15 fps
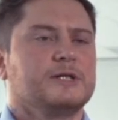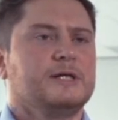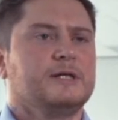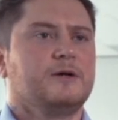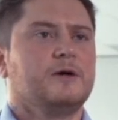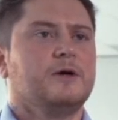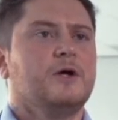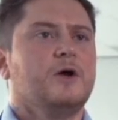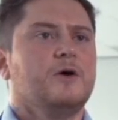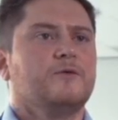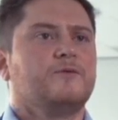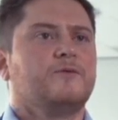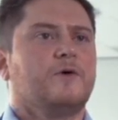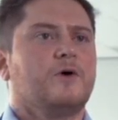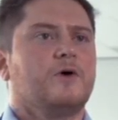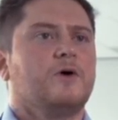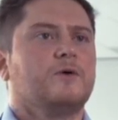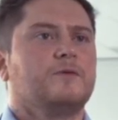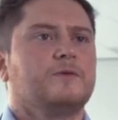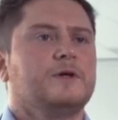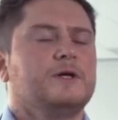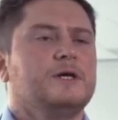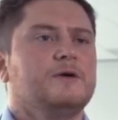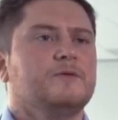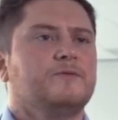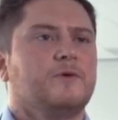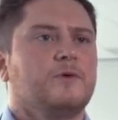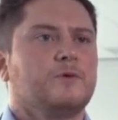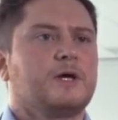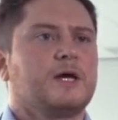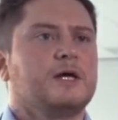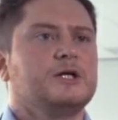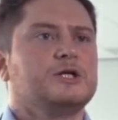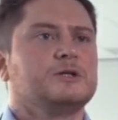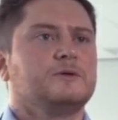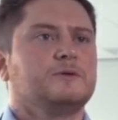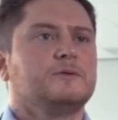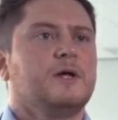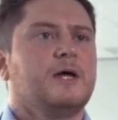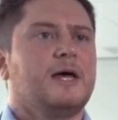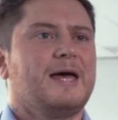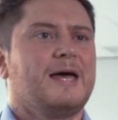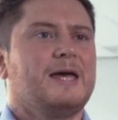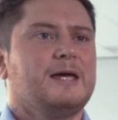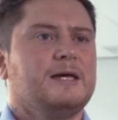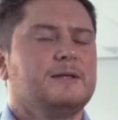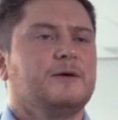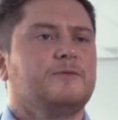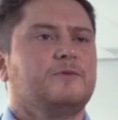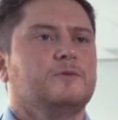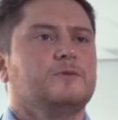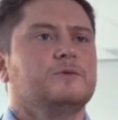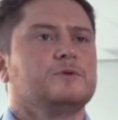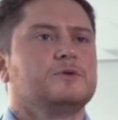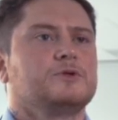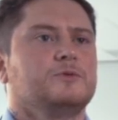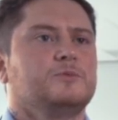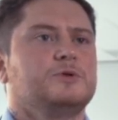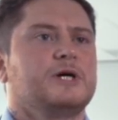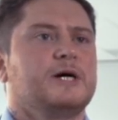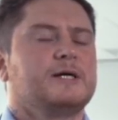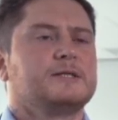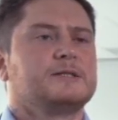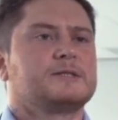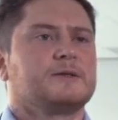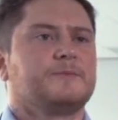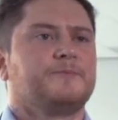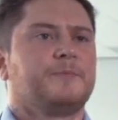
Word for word: leader for the vocational A-level subject.